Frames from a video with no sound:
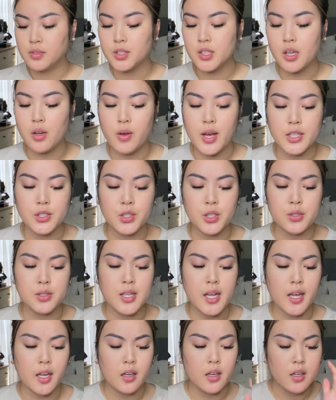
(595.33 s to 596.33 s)
So I chose
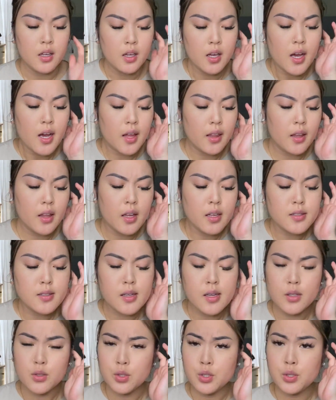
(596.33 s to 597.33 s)
like I think it's
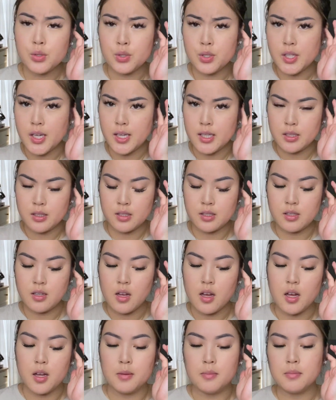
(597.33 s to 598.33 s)
like 2 shades
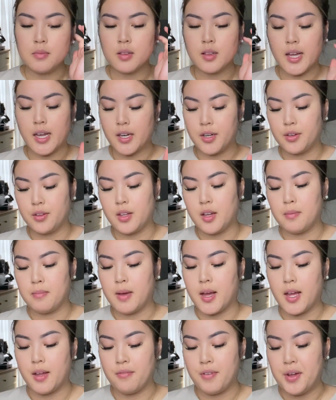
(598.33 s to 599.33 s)
lighter than
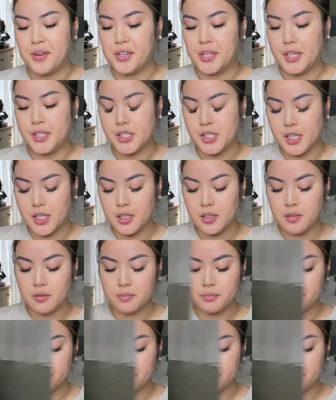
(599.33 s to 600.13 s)
my foundation.